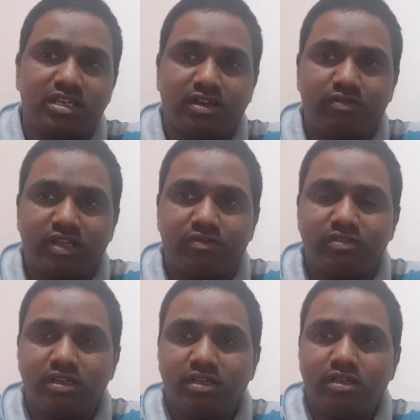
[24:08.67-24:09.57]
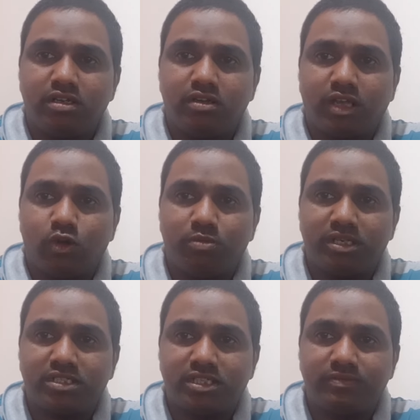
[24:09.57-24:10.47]
Now we have home
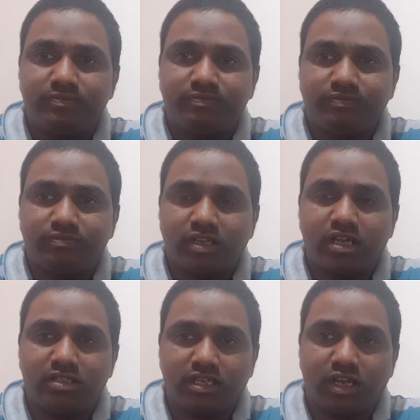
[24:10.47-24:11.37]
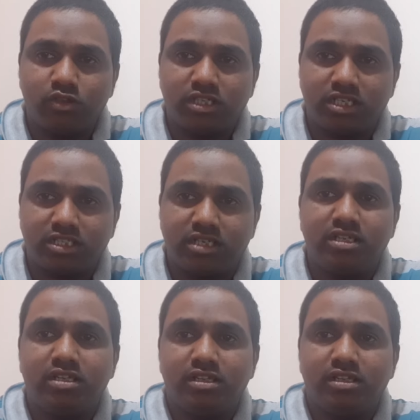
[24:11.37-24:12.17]
arrested, or sorry, house arrested.